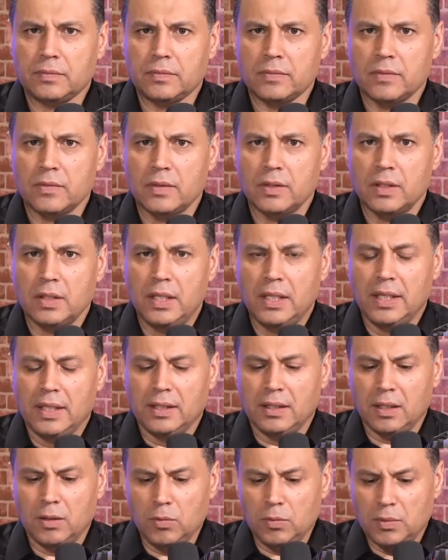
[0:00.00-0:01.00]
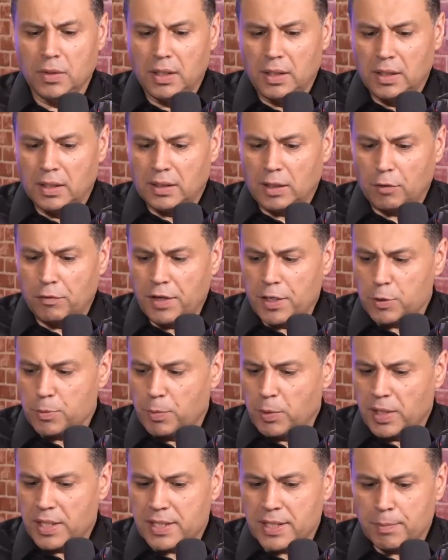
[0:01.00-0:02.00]
make the right choices
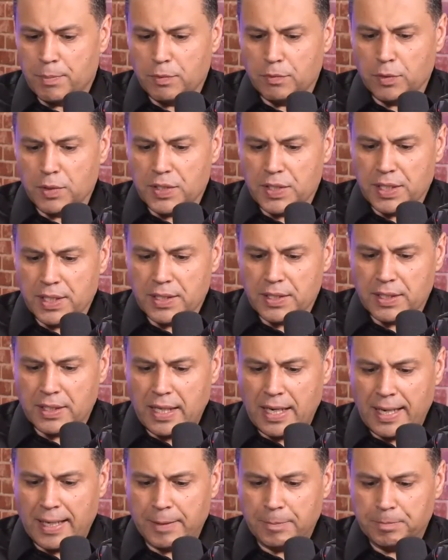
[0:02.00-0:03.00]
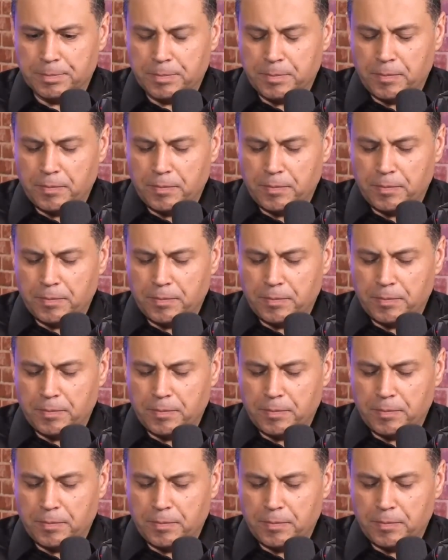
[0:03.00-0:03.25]
in the past. So